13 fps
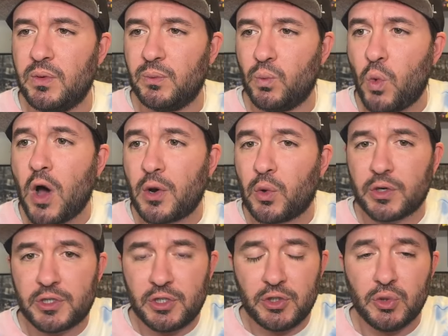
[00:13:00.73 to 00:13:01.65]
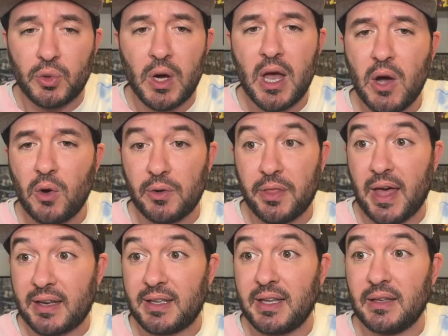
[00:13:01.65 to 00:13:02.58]
one or two
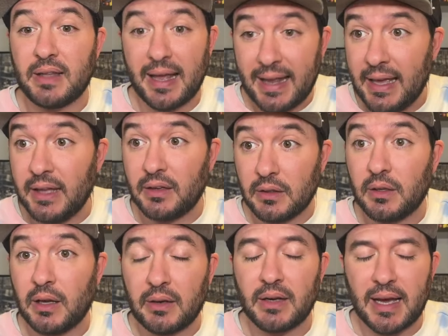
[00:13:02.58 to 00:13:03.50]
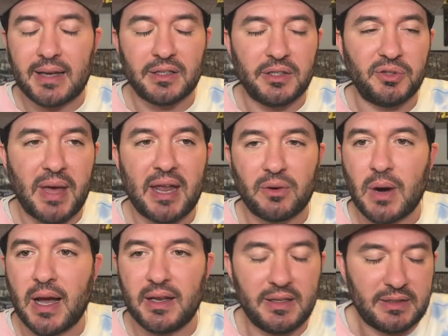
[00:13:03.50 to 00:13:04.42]
that hit and you get it
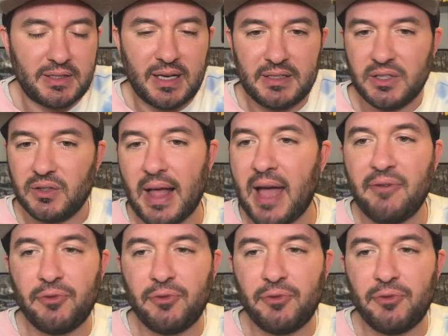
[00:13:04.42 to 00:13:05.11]
right, it's ideal.